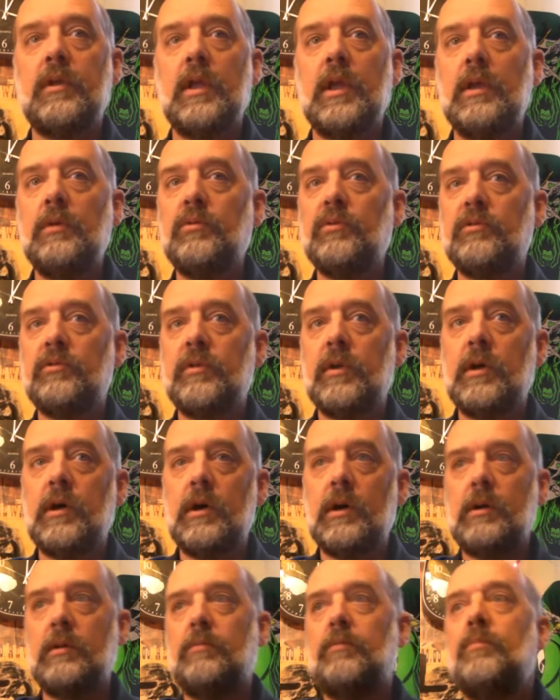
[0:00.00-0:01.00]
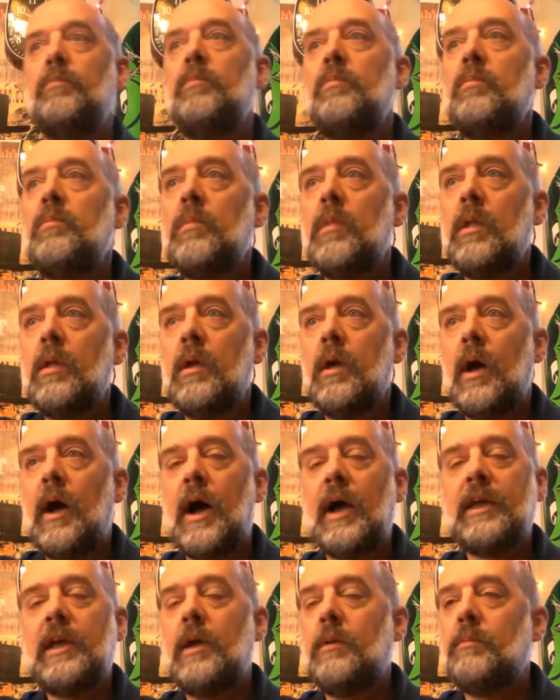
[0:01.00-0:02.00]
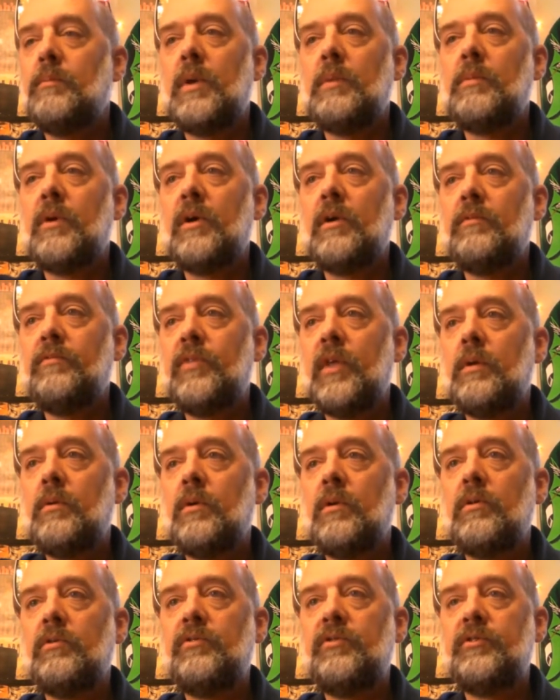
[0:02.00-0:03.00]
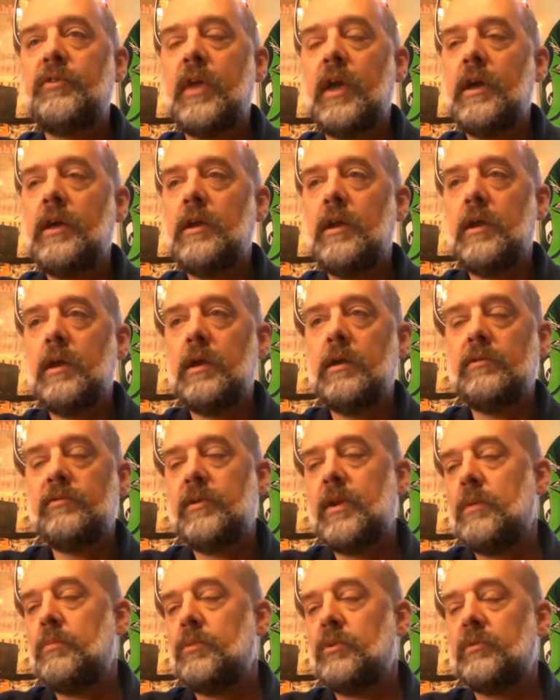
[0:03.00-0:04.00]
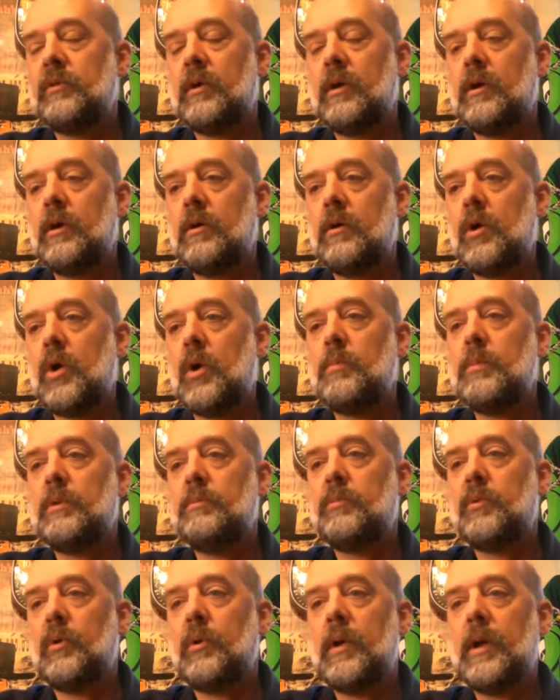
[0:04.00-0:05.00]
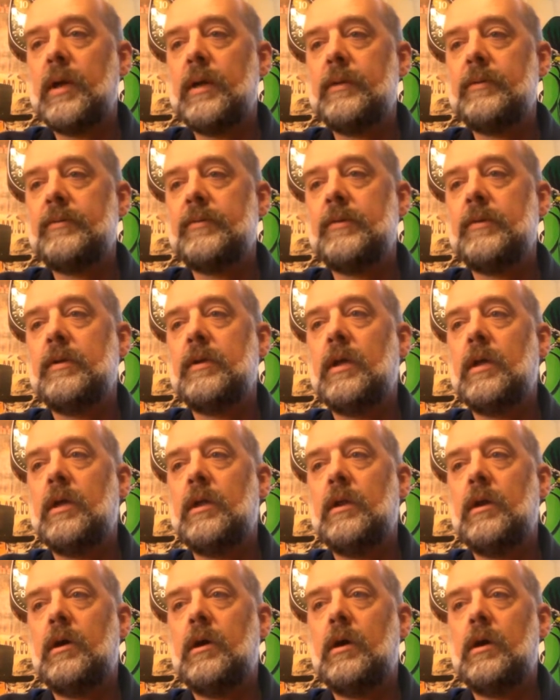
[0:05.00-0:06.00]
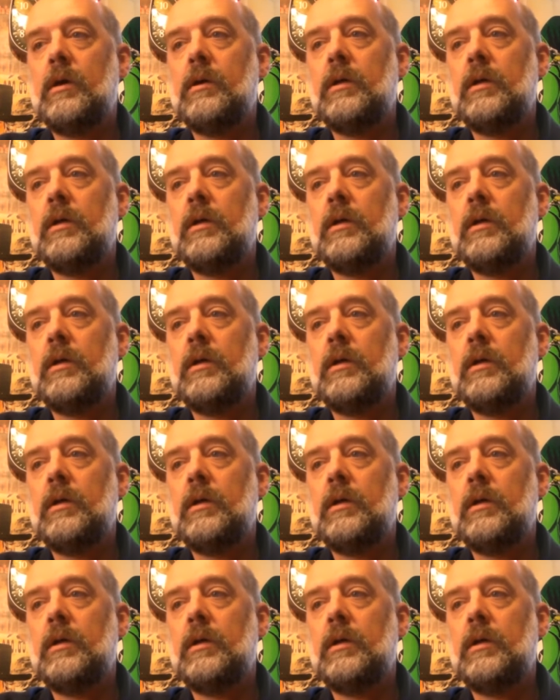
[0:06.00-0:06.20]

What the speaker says: He was. I can't remember if they were skating. His name was Herman Perez, and